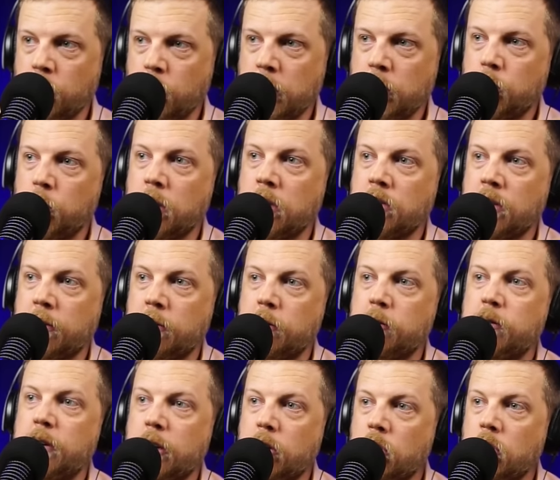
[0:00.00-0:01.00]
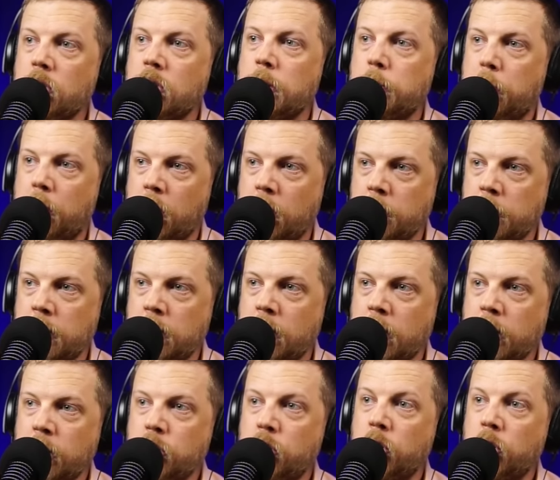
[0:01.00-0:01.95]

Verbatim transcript: which was a federal department